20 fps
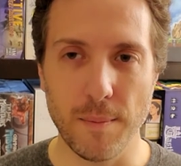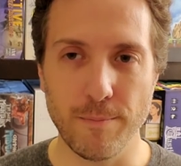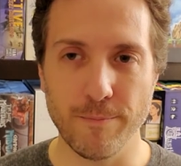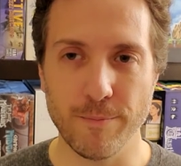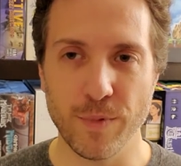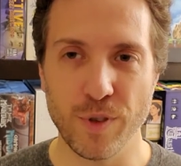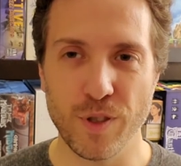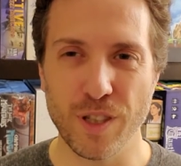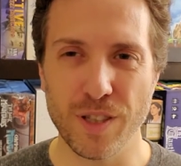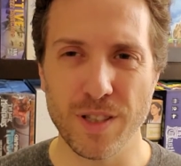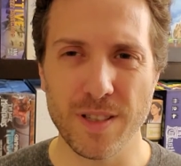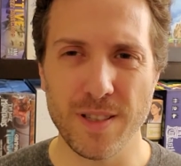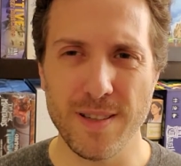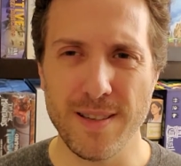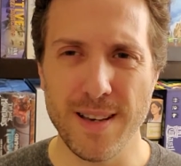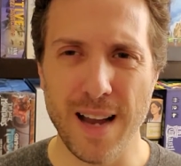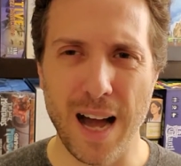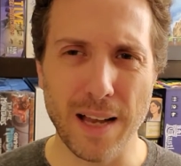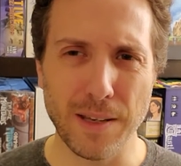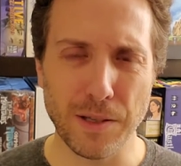just
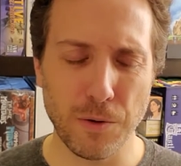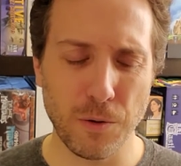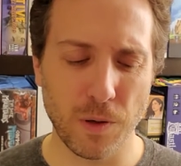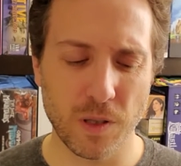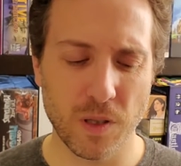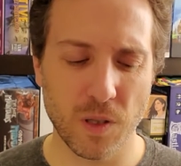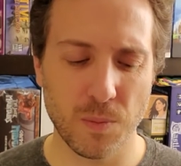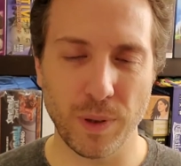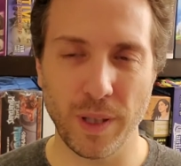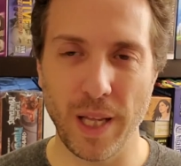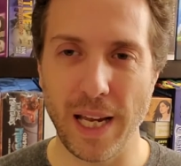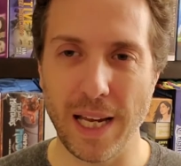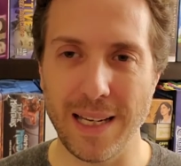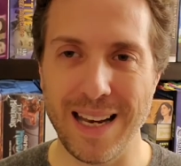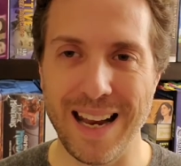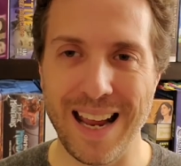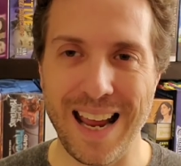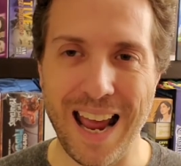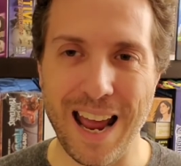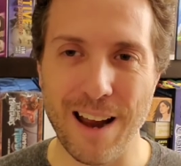not to
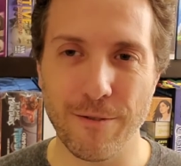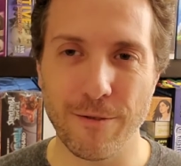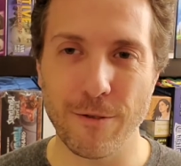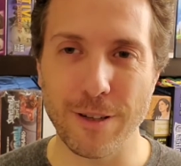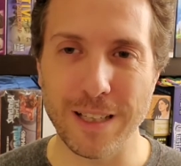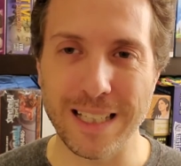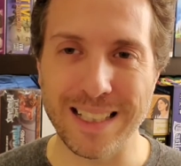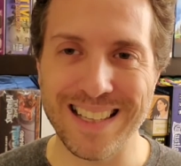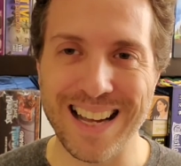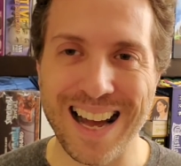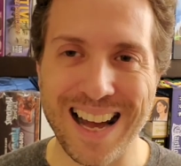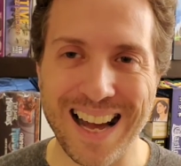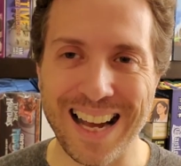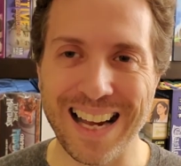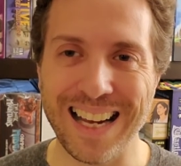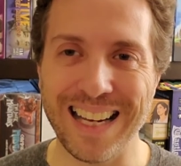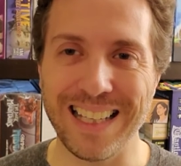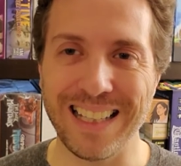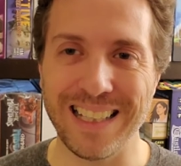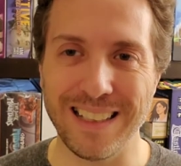explain every
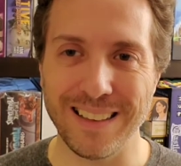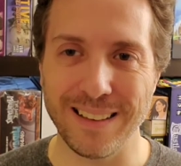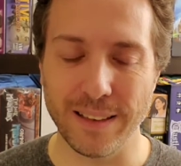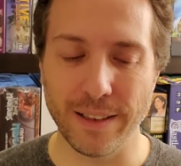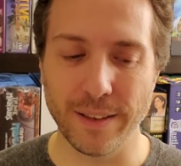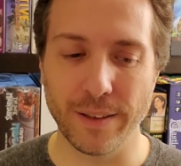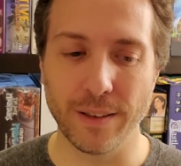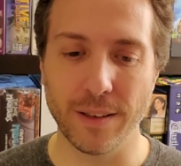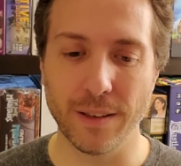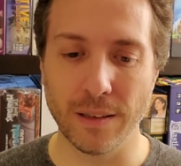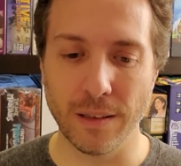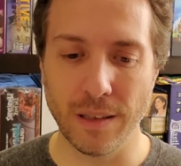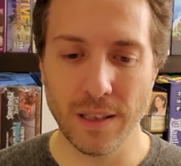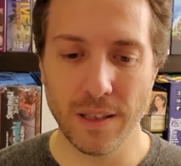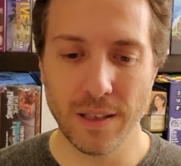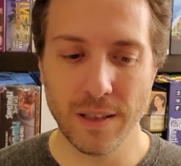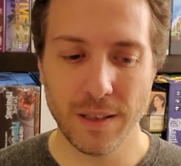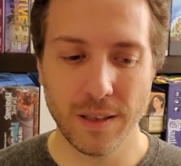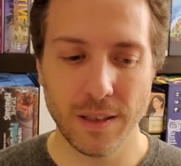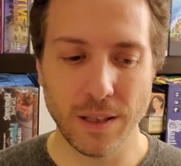tiny little,
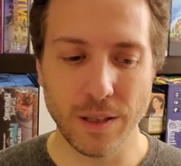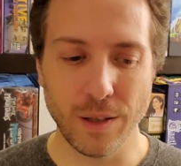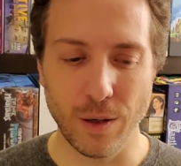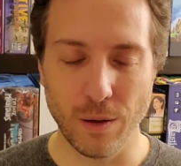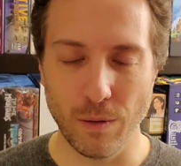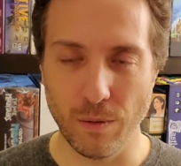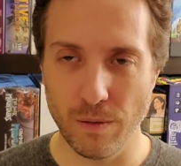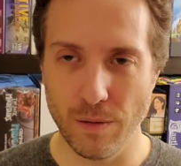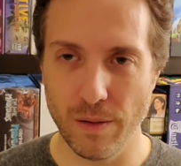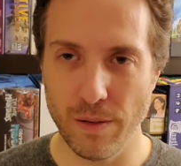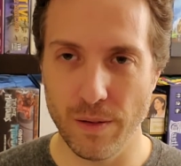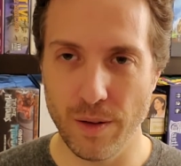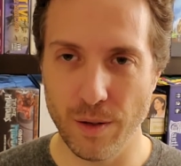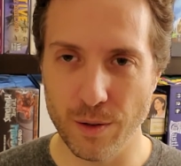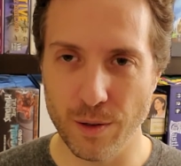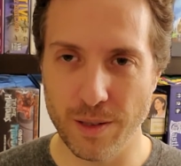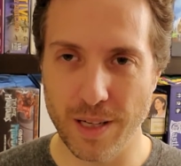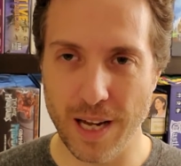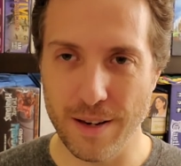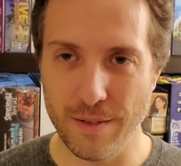
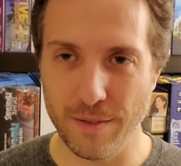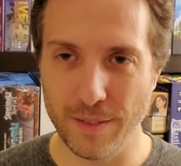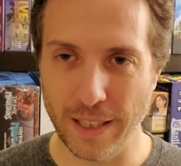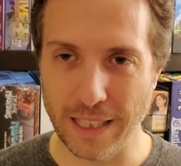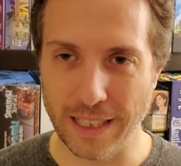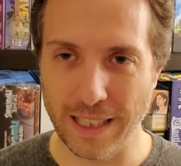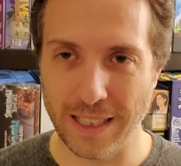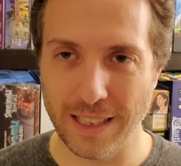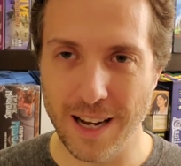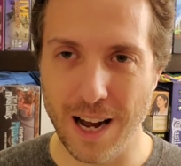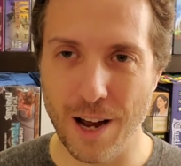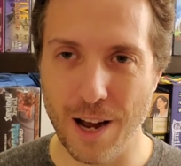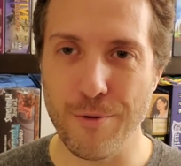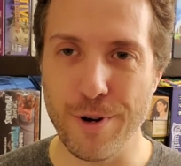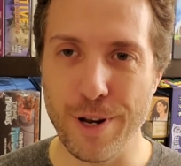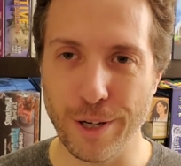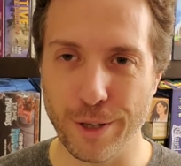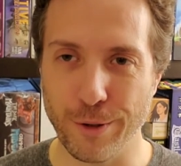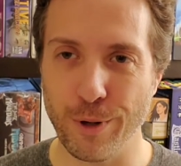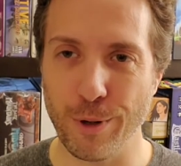those kind of like
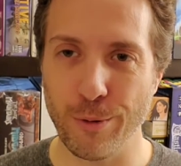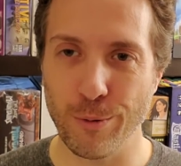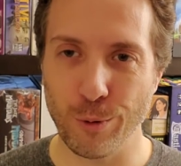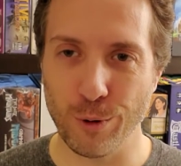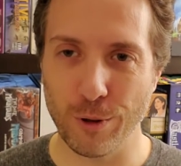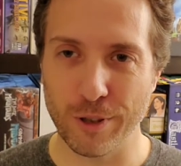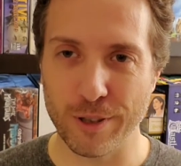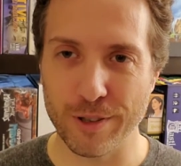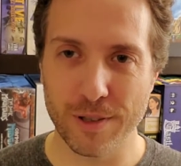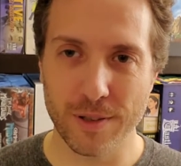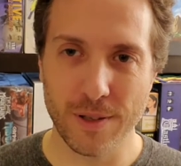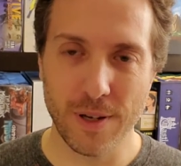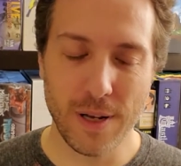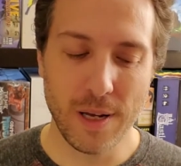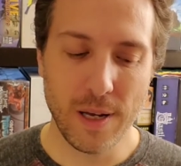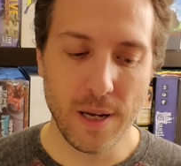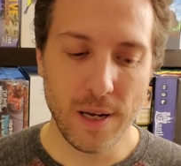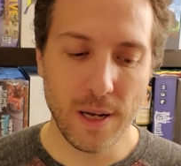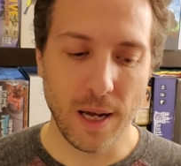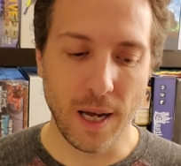contradictory rules.
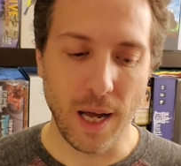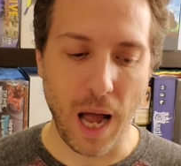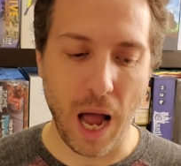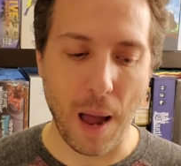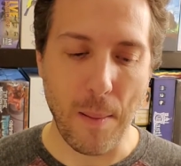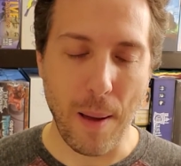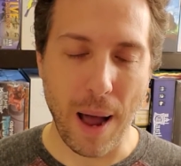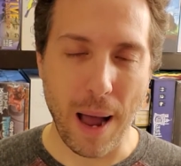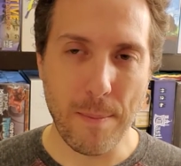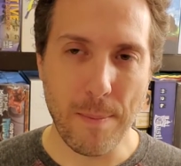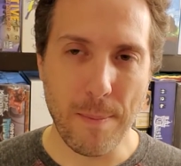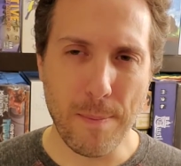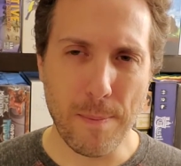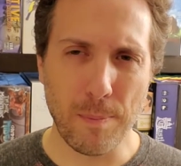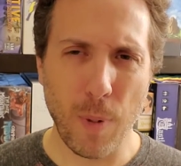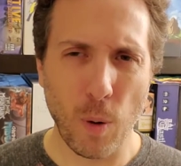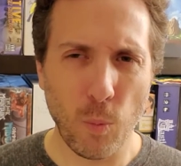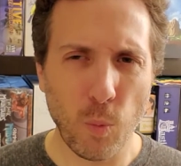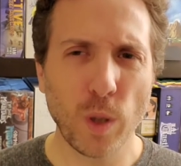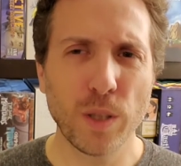
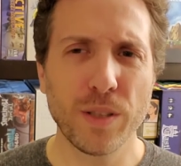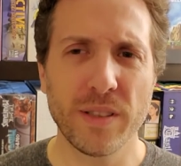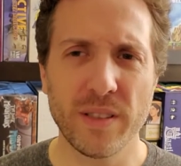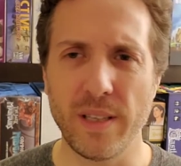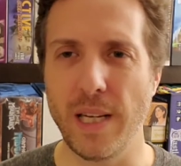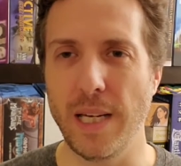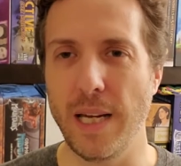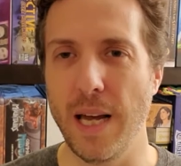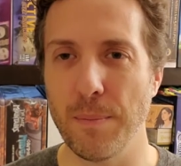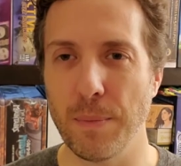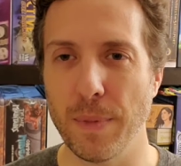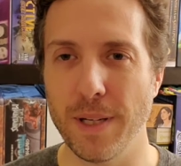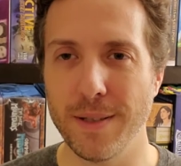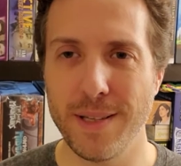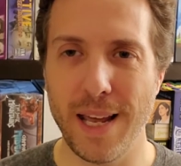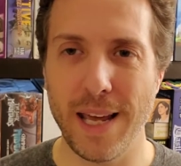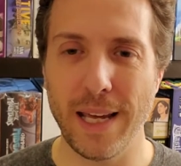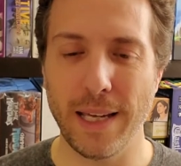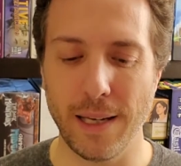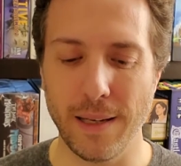But we'll see. I'm going to
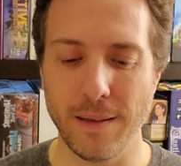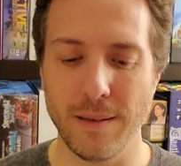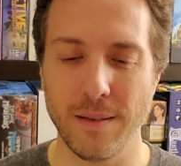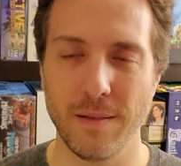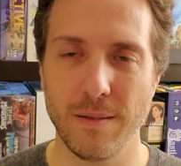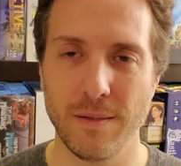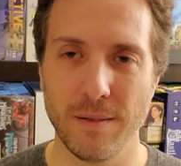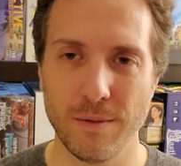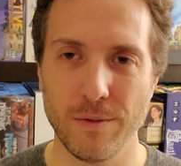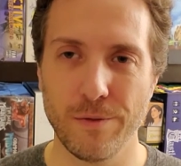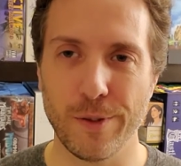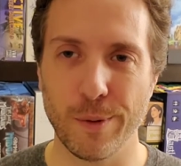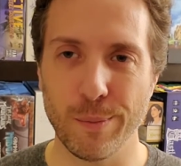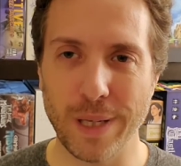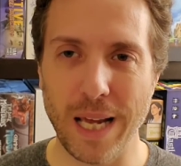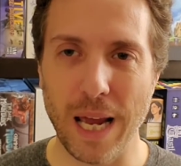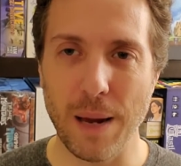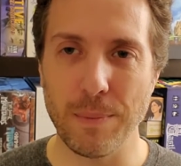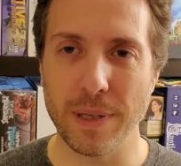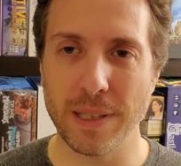take it from
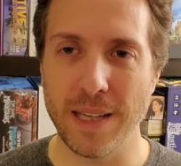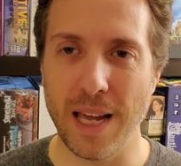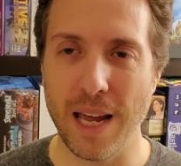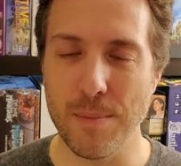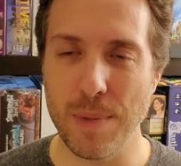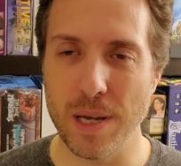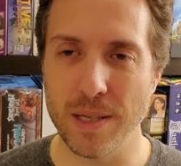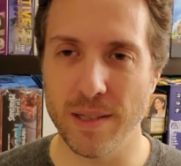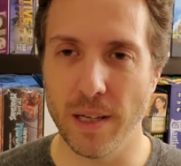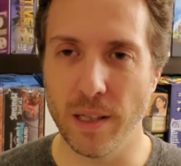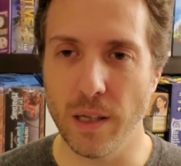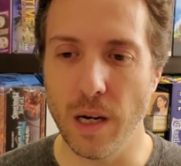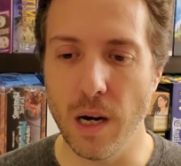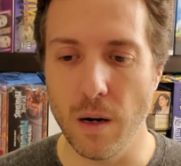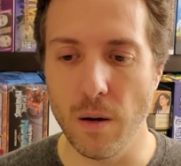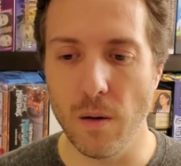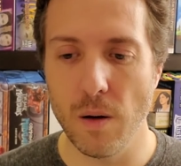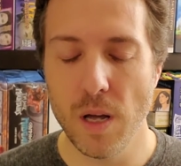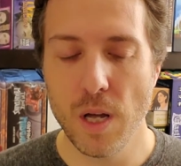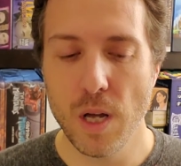game to game as I
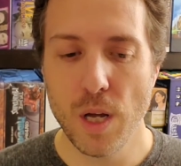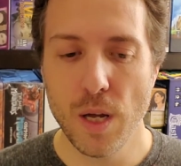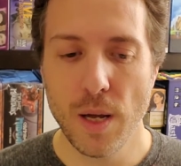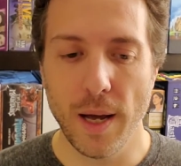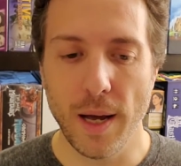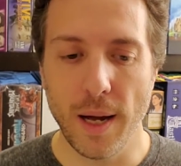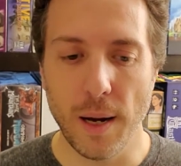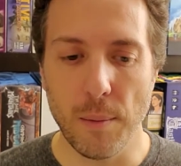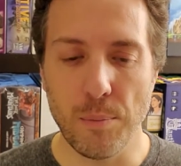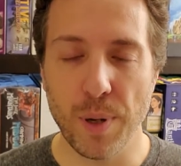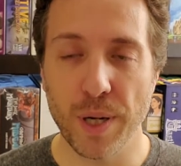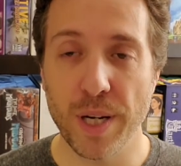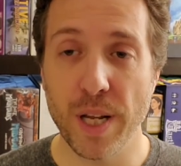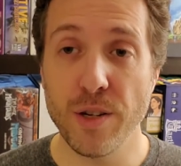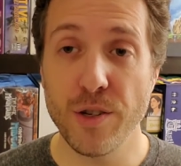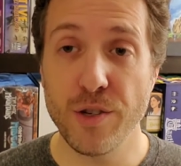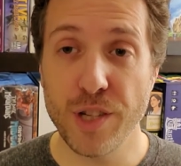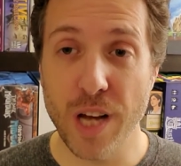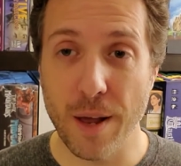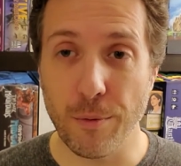go. But
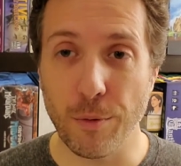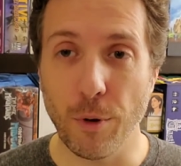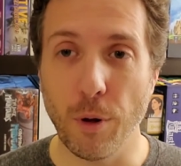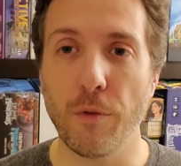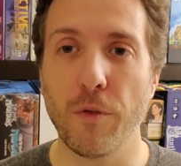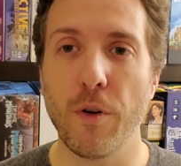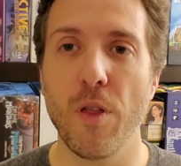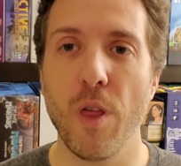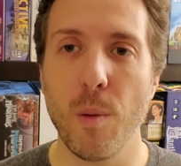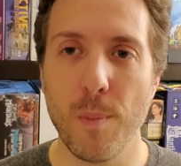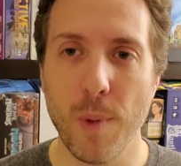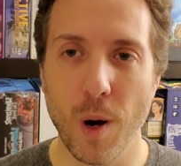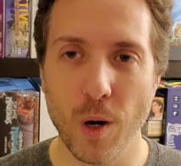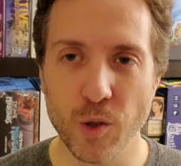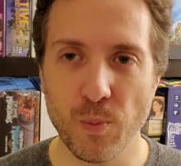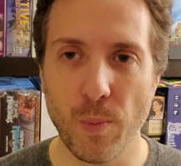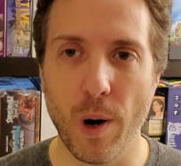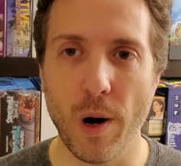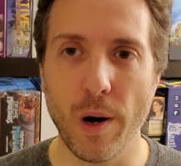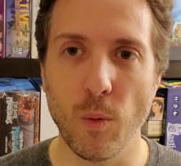in general, for the most
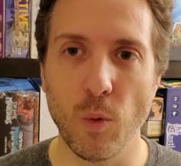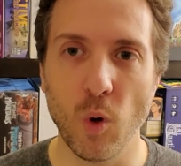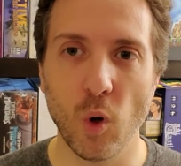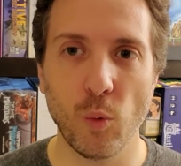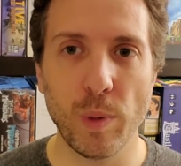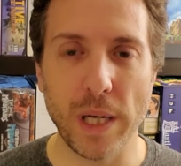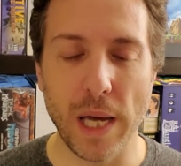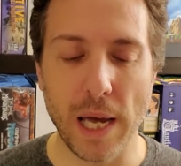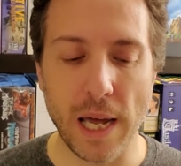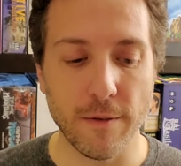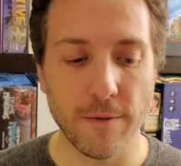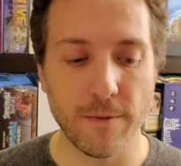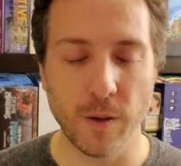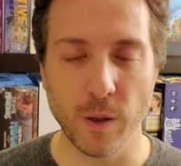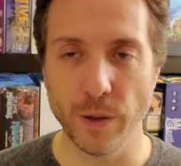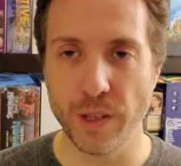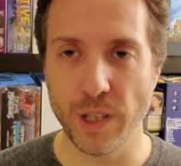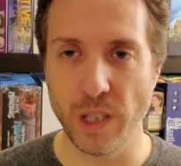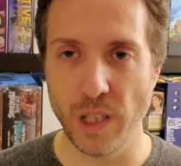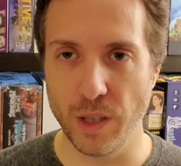part, it will be a full
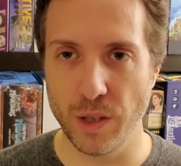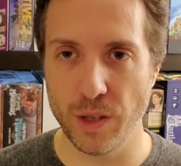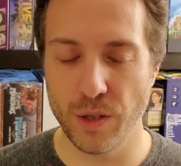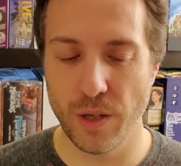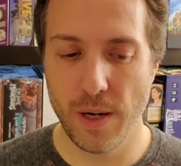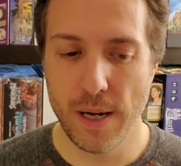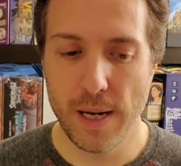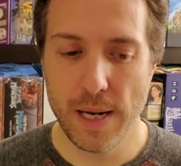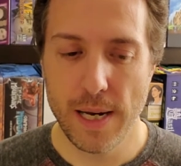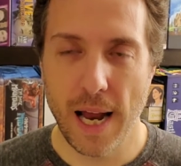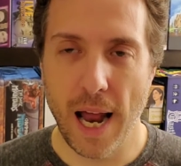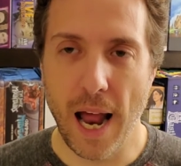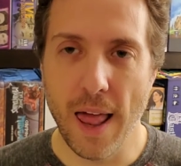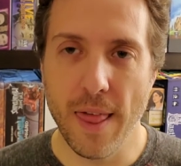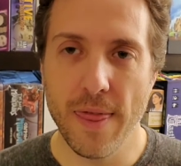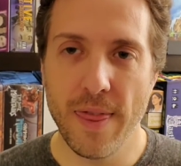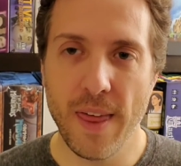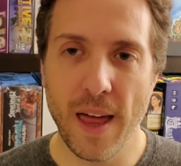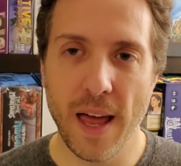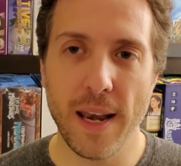teach.
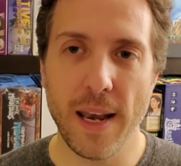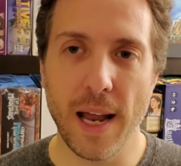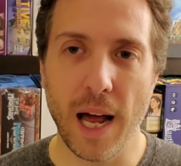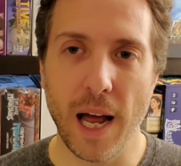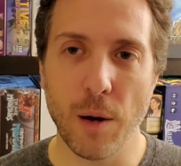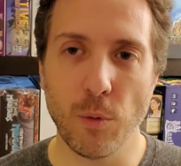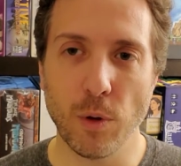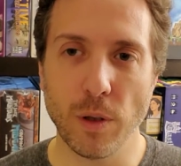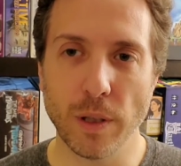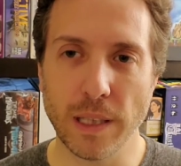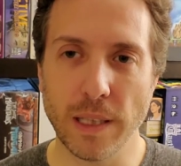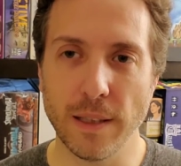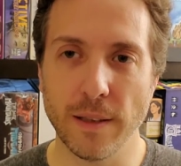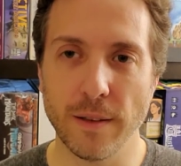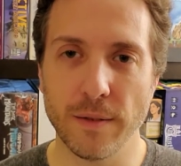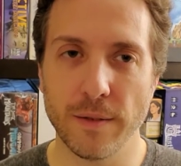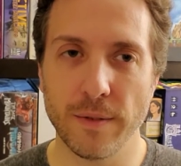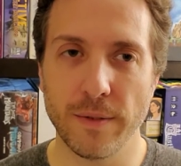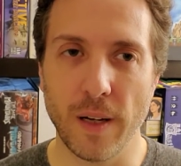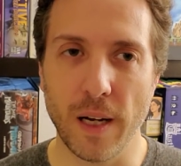And then I will give